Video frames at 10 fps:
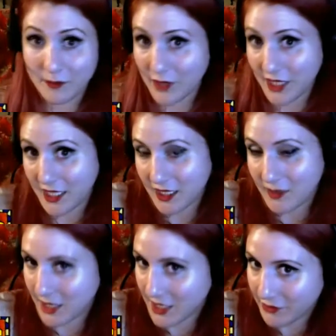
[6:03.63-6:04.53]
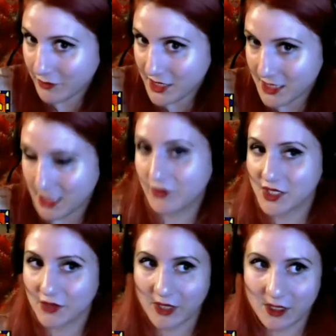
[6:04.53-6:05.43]
banality might even be as low as
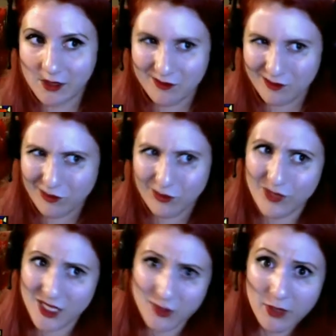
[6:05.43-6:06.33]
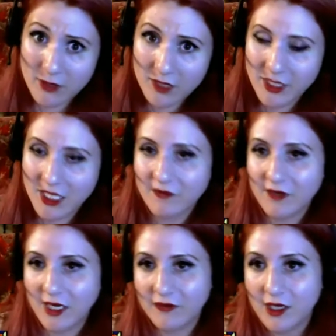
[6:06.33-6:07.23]
3. It's probably going to be like
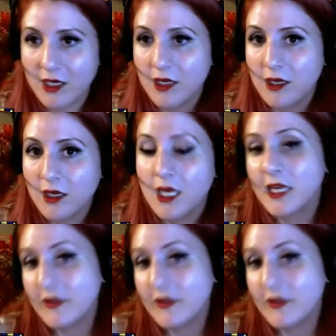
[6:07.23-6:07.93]
5. If